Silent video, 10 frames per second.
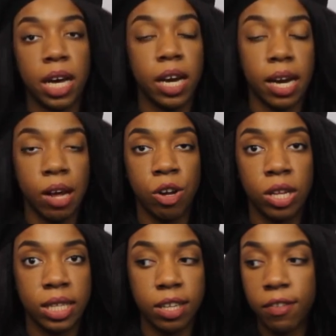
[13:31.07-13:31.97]
cut it out and all
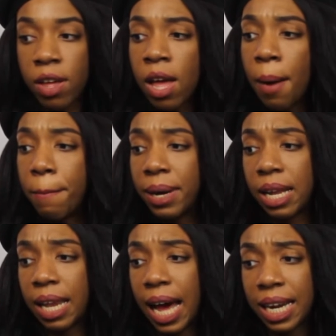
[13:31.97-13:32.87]
that stuff. But
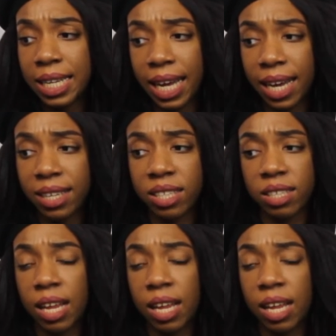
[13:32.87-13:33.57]
a lot of these